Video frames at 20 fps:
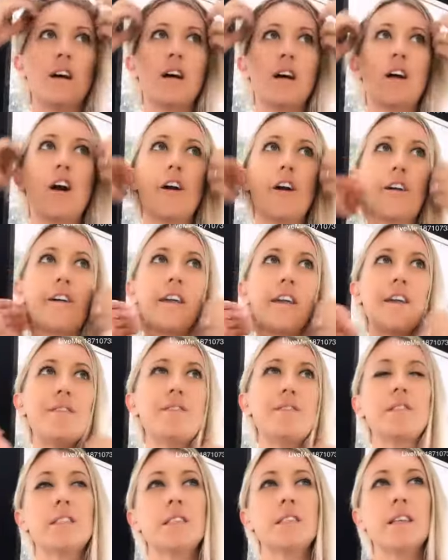a car
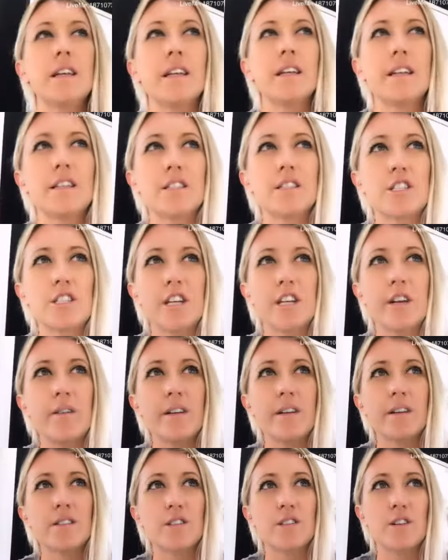gift, and he's
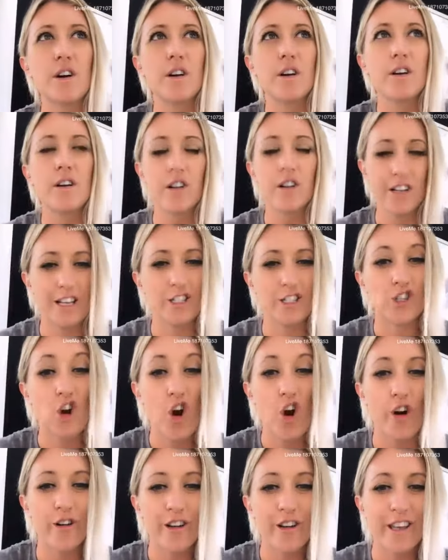sharing his his
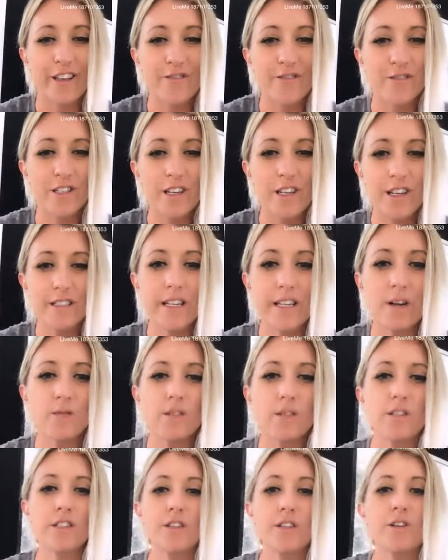car gift down
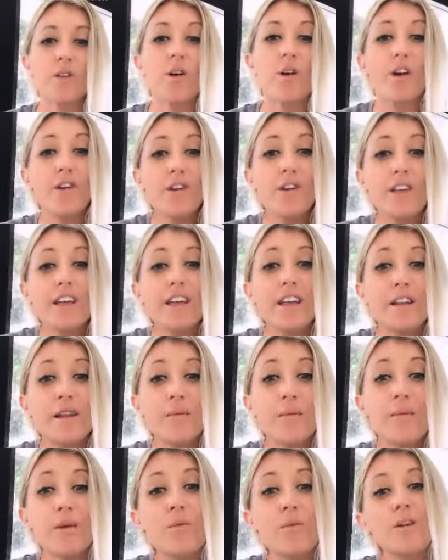to zero. Are you
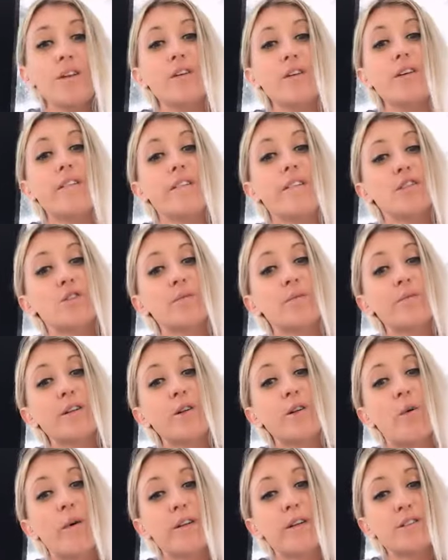kidding me? Why are you giving so many
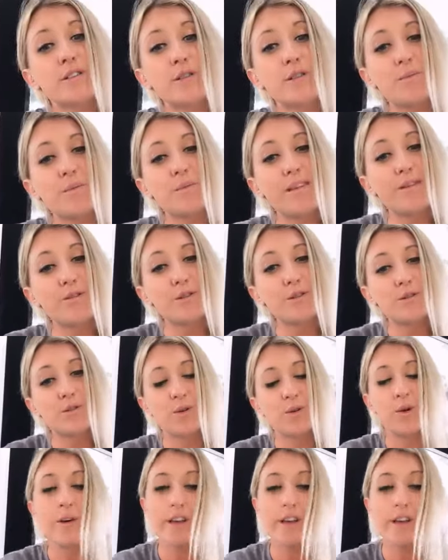coins to me, Ritsu?